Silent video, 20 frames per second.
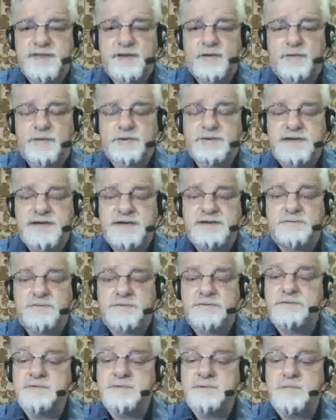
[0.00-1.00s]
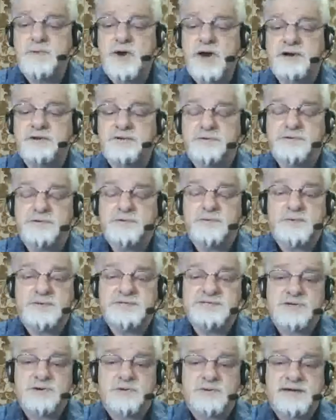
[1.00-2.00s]
or in order to monitor
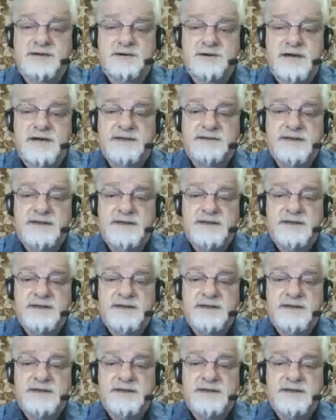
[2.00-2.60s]
what's going on